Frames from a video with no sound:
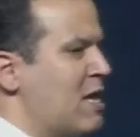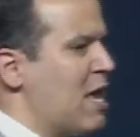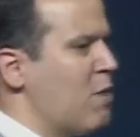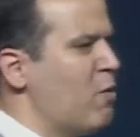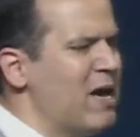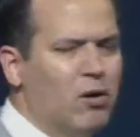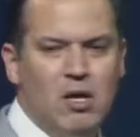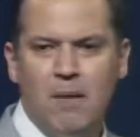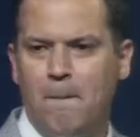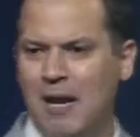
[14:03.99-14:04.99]
he will
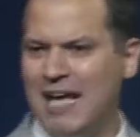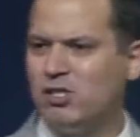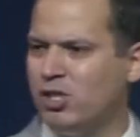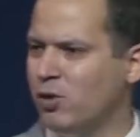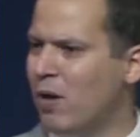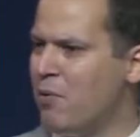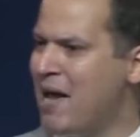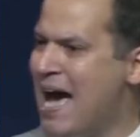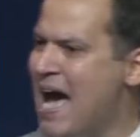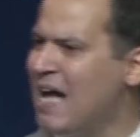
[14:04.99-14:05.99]
bless you when we
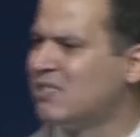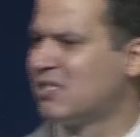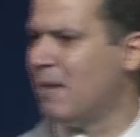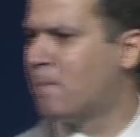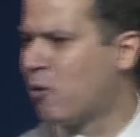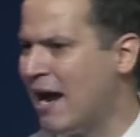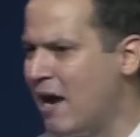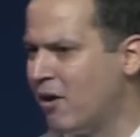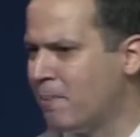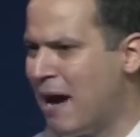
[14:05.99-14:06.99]
ask in
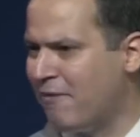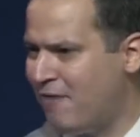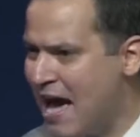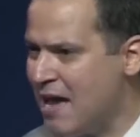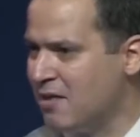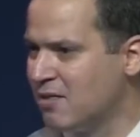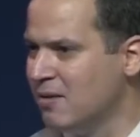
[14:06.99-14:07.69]
prayer by faith.